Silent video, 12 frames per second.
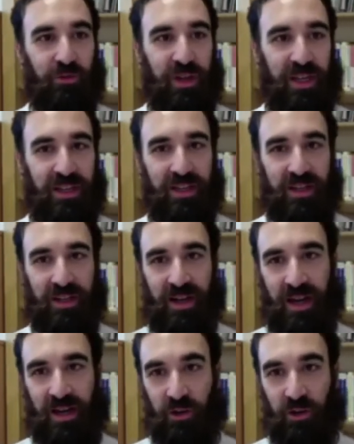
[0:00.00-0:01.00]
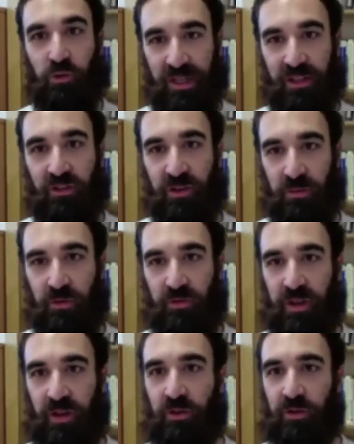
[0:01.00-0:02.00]
read a documentary
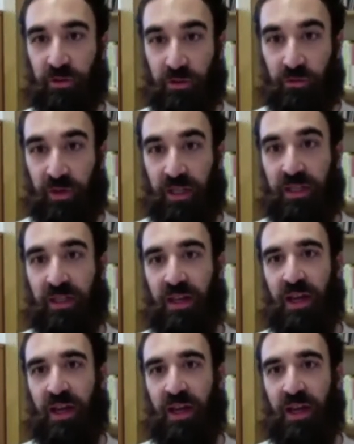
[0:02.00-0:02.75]
movie or to read